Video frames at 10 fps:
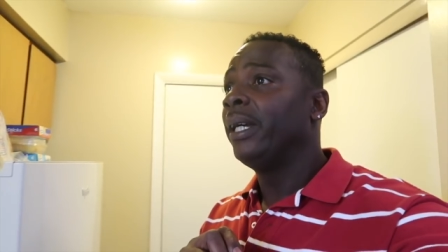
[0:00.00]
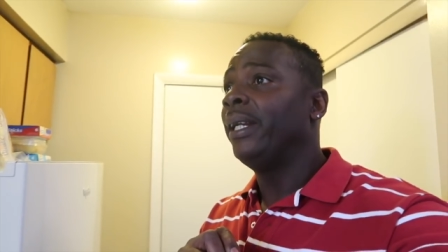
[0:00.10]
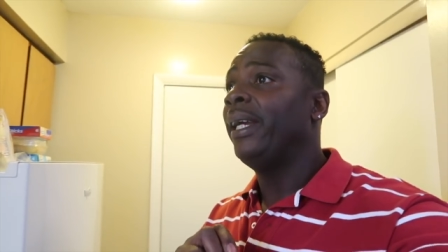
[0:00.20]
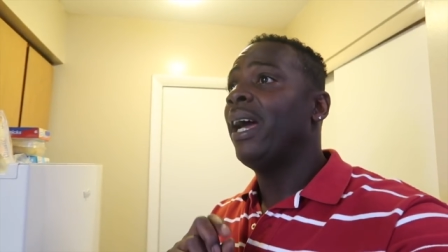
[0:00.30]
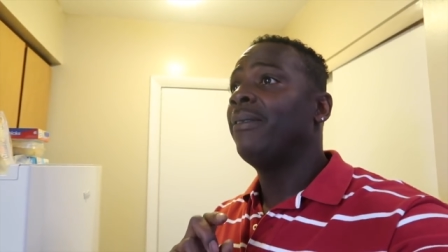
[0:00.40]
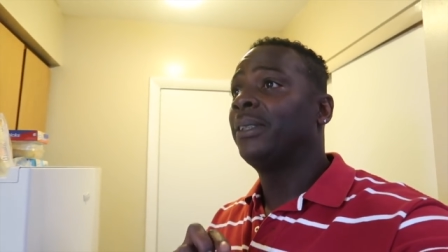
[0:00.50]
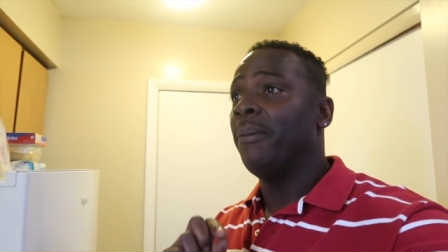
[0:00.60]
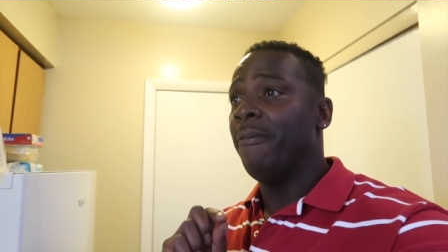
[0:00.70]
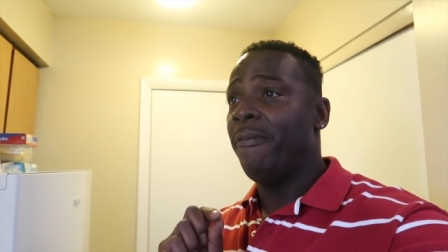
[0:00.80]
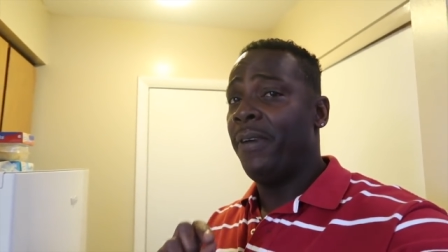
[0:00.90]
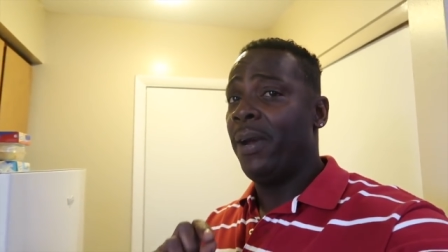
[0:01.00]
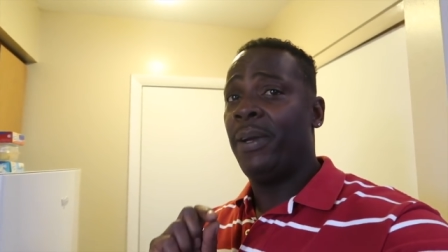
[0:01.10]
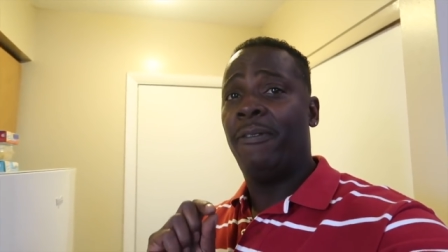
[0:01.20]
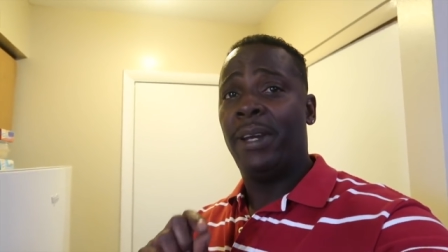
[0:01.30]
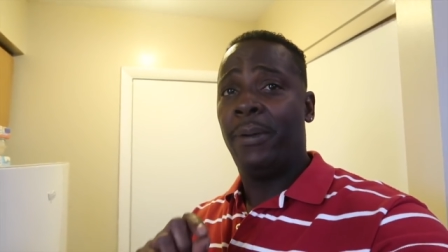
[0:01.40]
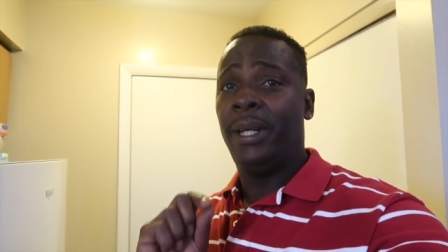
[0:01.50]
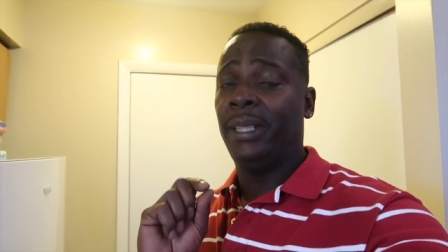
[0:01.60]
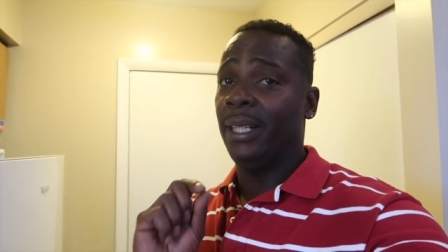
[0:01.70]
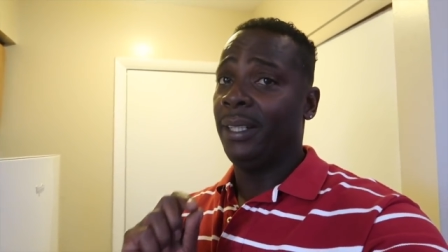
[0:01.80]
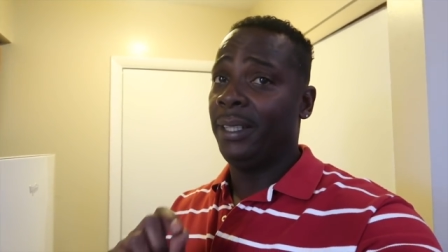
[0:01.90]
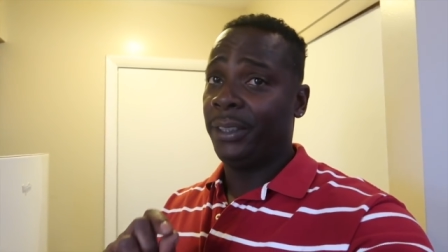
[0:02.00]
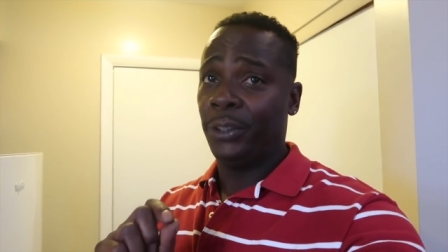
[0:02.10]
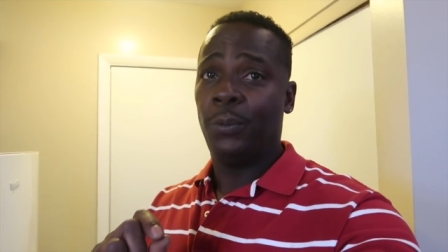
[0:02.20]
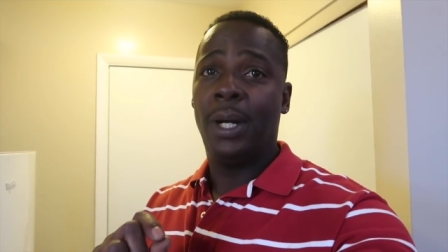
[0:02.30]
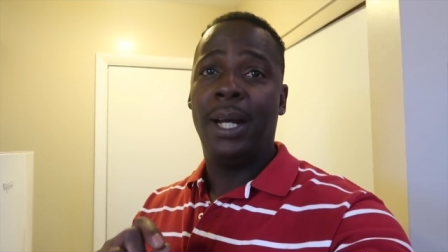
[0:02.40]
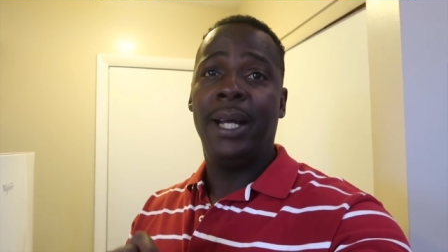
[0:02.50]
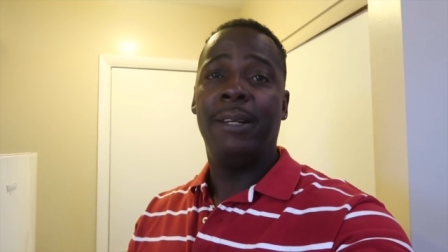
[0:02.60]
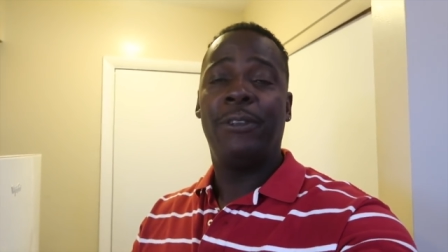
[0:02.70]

and they have some very, very delicious wine.